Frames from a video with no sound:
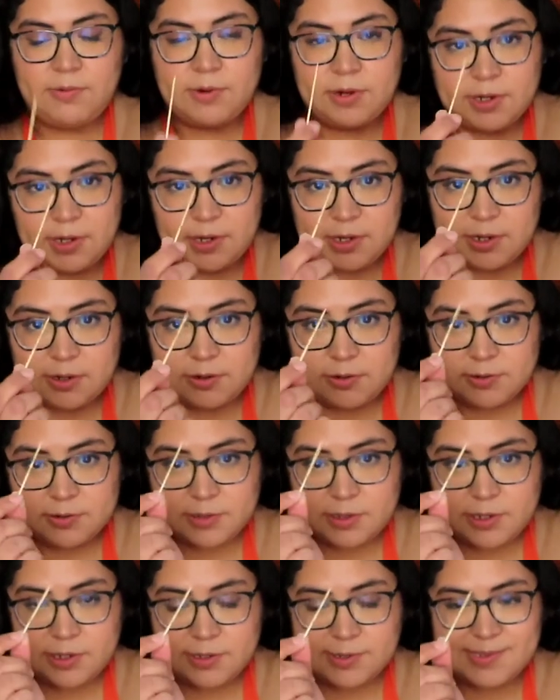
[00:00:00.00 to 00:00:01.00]
were a little,
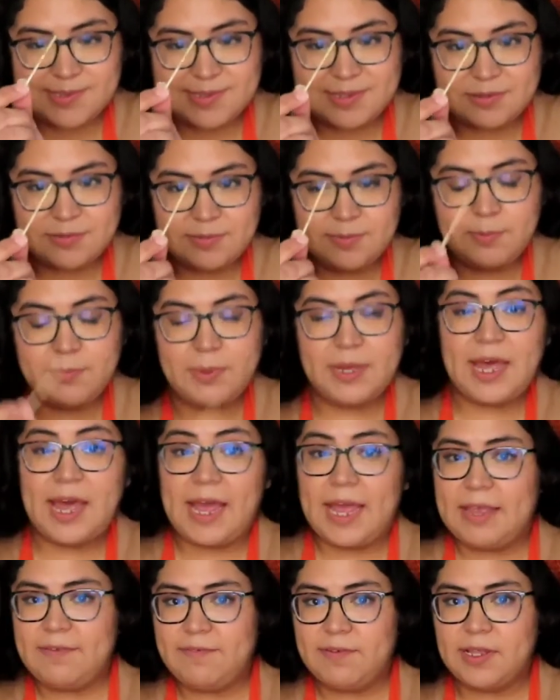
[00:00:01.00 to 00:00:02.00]
you know, still. But
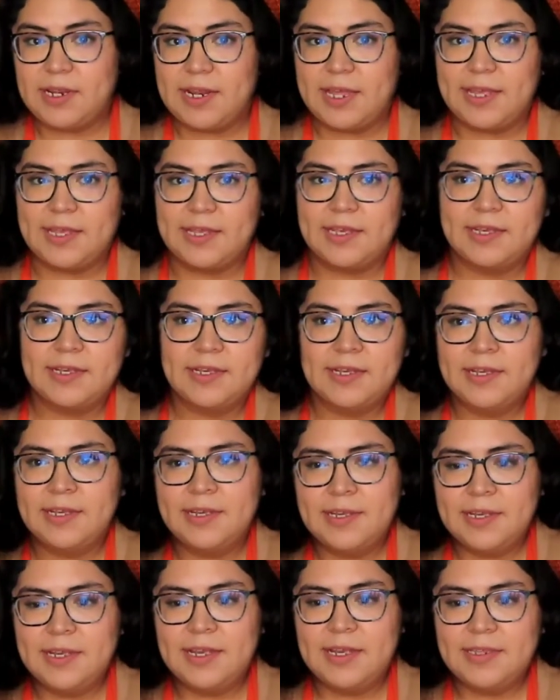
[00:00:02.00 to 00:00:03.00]
I feel like
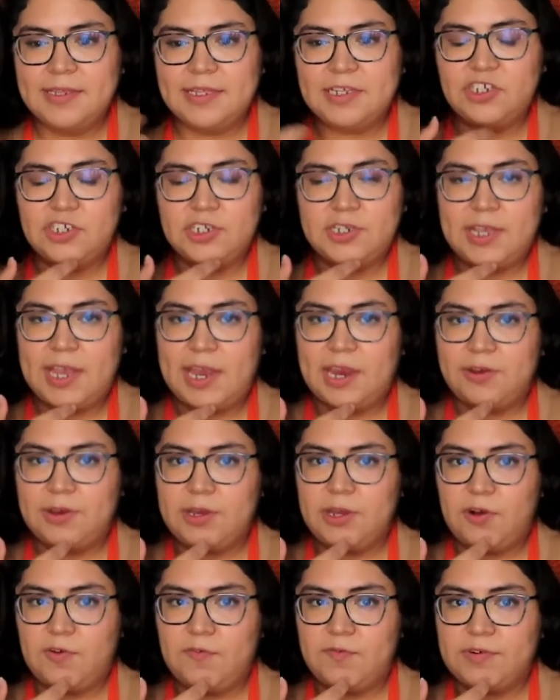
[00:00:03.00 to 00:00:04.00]
they should
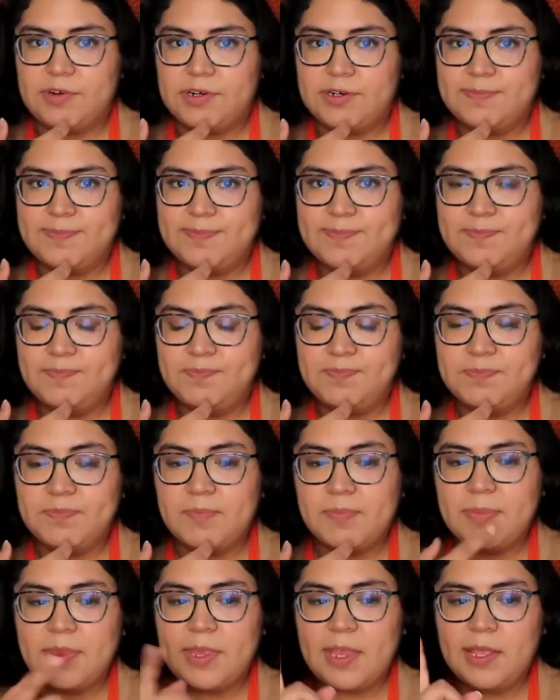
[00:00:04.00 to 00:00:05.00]
carry over.
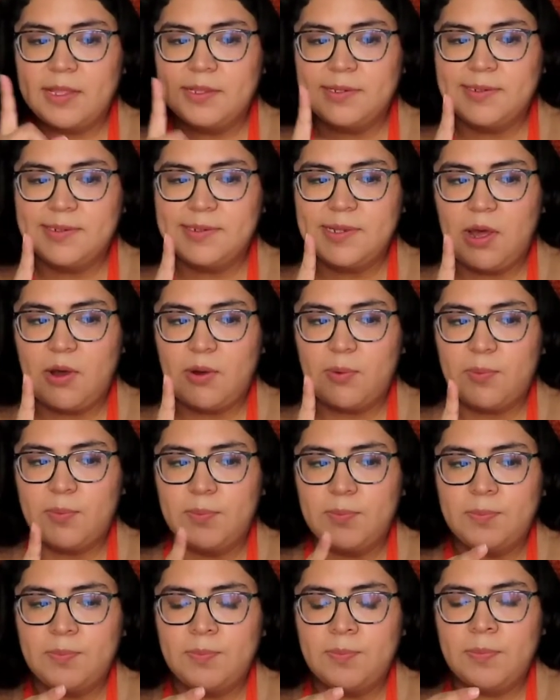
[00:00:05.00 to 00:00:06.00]
So,
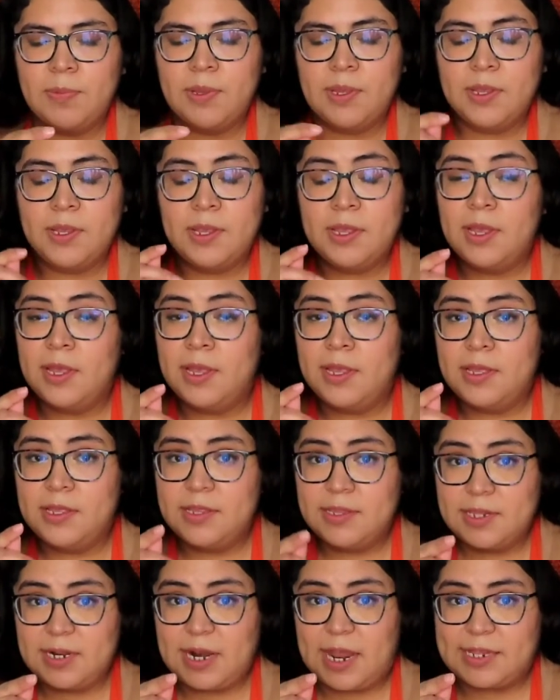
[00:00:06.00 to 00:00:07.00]

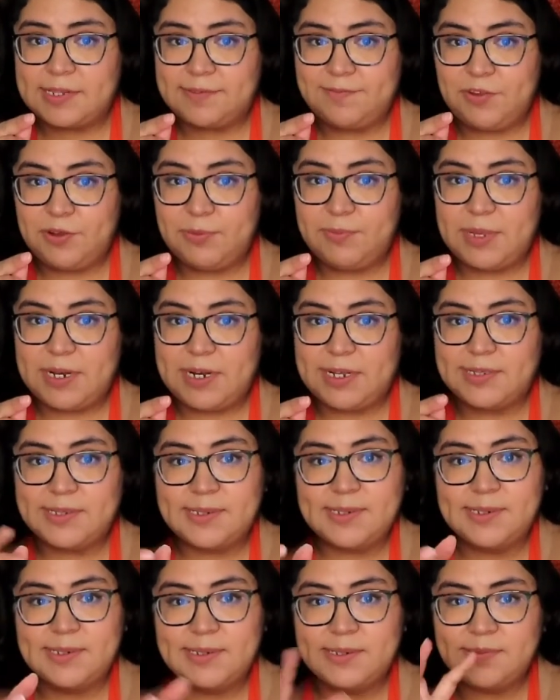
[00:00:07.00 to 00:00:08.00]
the last few
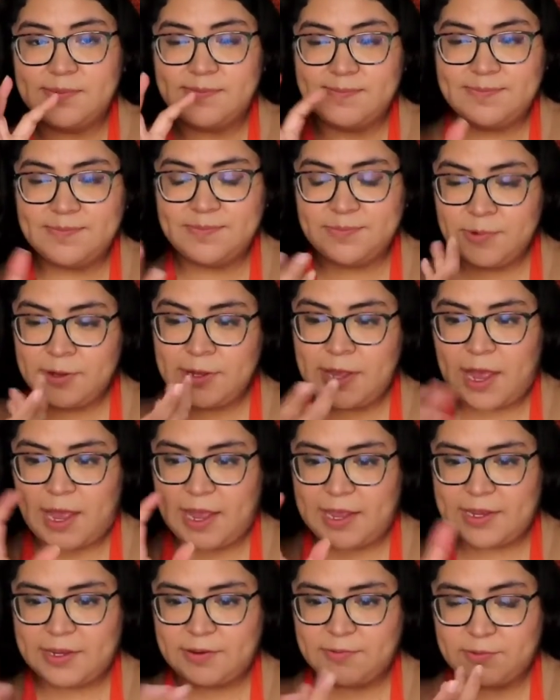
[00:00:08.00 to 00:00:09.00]
minutes,
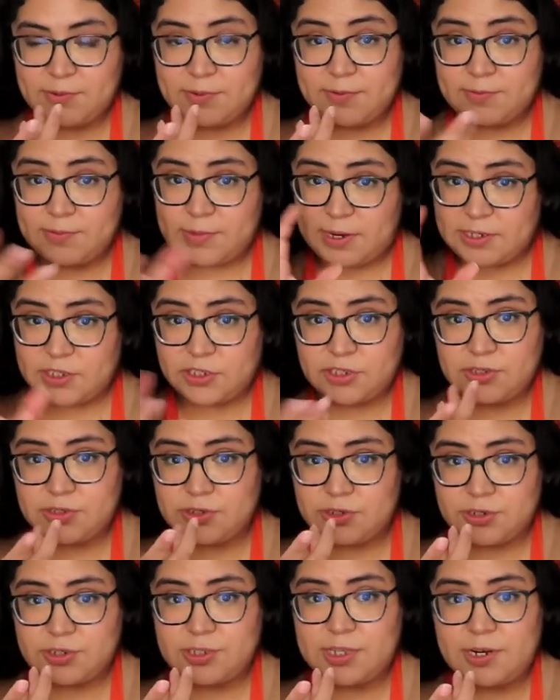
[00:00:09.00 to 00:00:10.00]
I
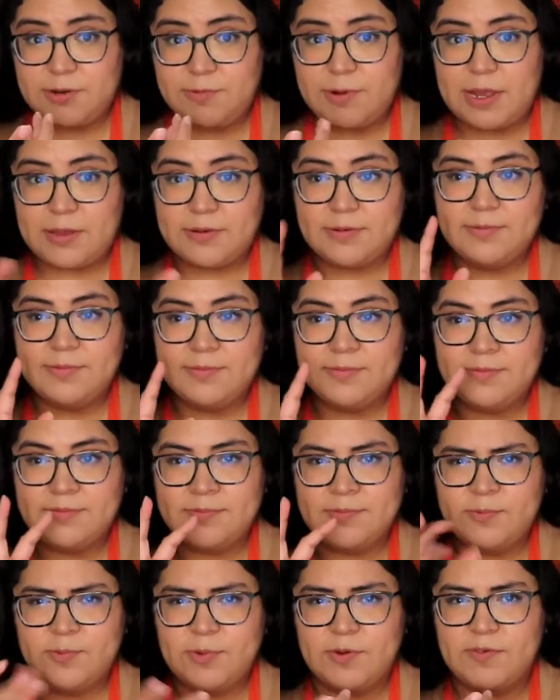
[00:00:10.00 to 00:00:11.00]
turned it around.
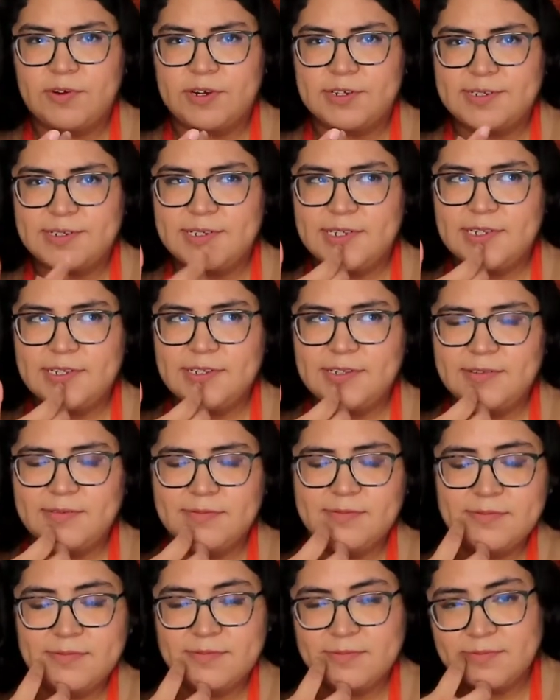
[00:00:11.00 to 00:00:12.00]
Reversed it?
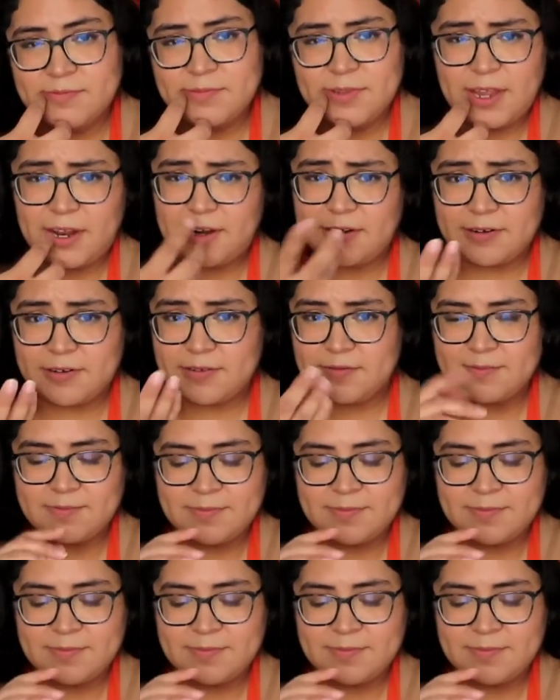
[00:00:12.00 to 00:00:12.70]
I